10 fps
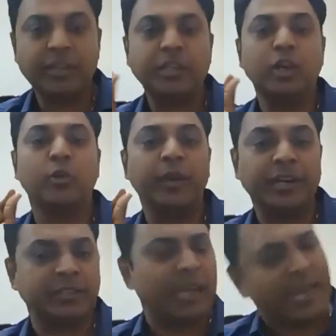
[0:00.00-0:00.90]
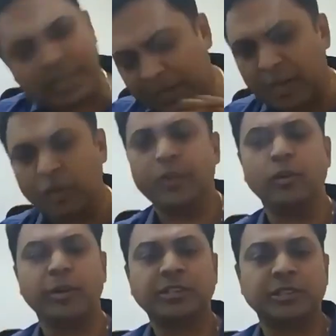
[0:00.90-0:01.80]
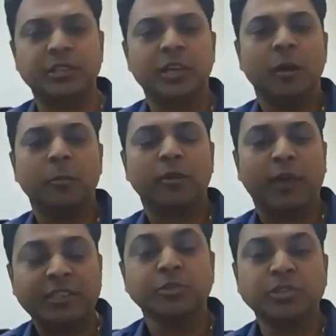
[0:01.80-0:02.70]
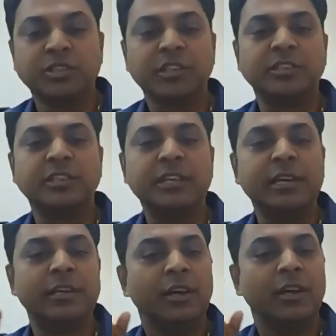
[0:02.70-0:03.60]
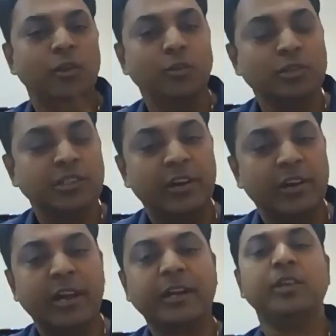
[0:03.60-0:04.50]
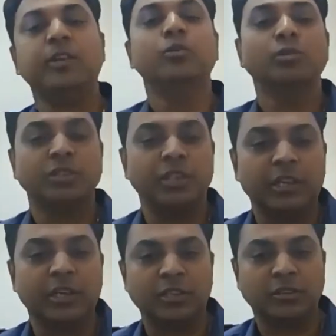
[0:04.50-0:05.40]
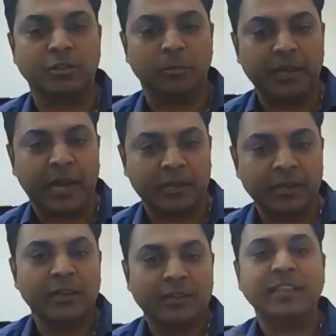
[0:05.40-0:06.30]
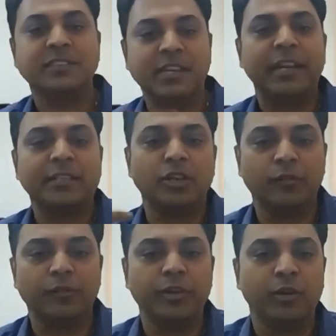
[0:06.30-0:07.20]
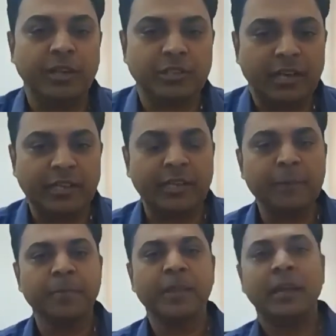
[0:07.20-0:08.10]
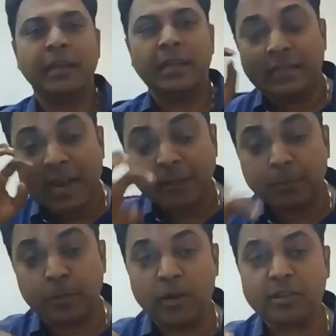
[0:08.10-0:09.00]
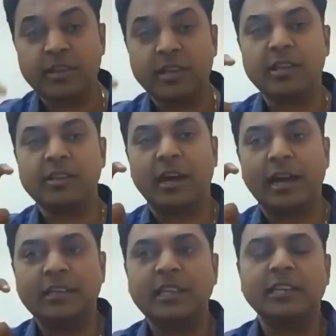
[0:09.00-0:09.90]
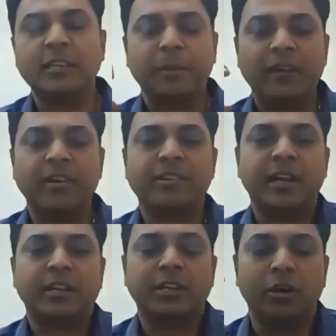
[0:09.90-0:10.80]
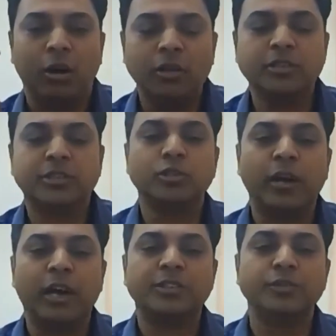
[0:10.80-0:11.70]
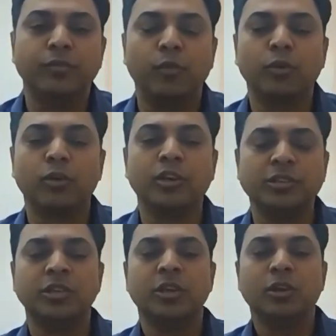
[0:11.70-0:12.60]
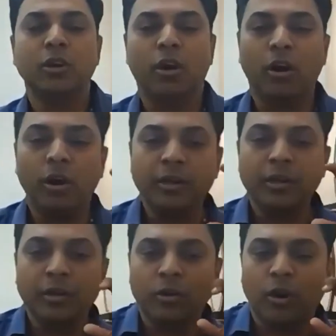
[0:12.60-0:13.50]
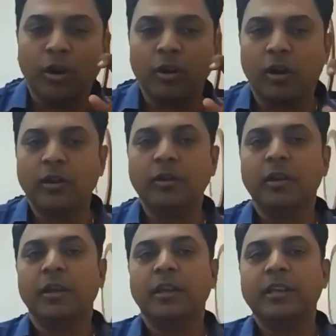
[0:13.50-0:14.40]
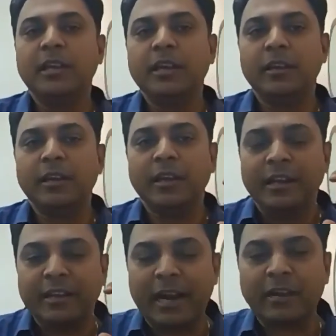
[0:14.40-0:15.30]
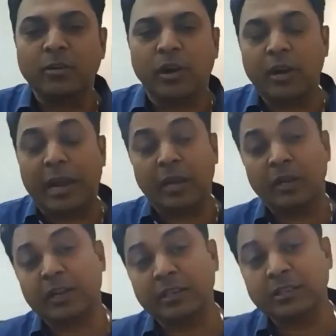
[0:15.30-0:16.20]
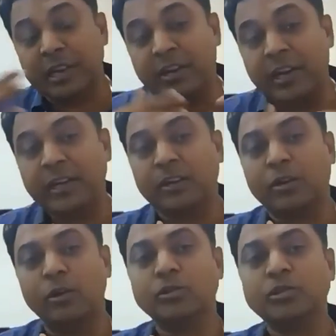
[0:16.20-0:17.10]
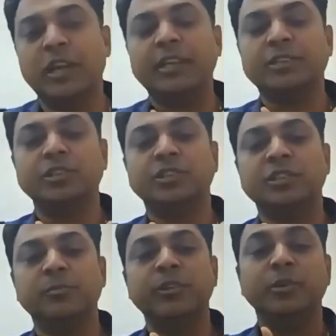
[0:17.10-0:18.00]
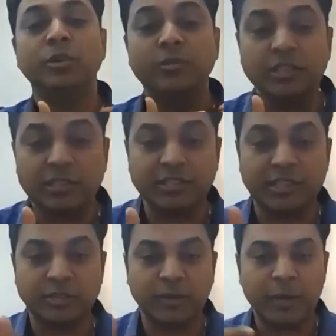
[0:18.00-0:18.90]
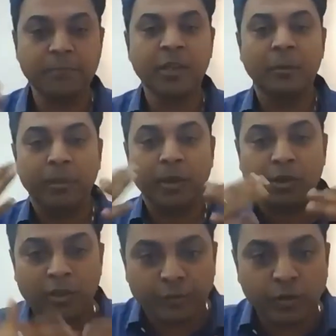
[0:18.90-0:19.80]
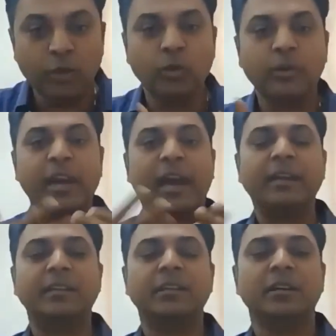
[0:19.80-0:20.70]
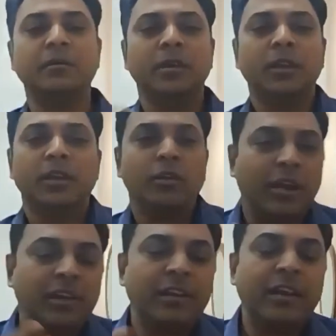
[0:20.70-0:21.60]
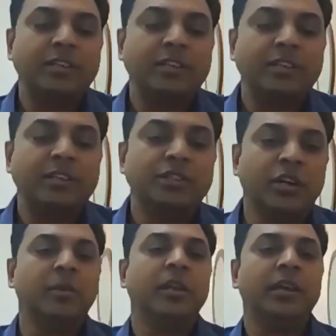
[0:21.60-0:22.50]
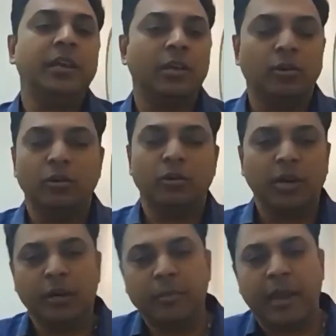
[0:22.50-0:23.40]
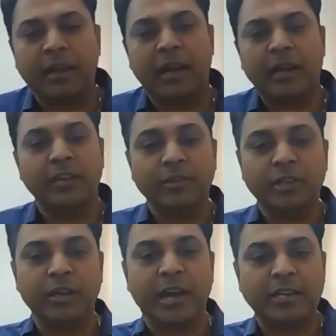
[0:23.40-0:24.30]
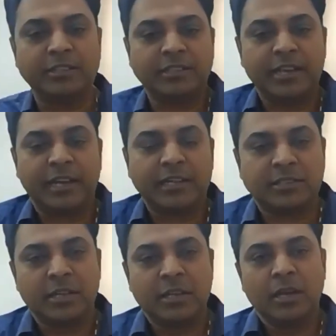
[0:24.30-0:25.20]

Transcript: with innovation, any kind of innovation. But once you succeed, you generate huge returns from that. That is the nature of innovation. I think in that process, I think the private sector also has to focus on, on the and generating a close relationship with universities as well. Because if you look at the countries like Germany, and even the United States,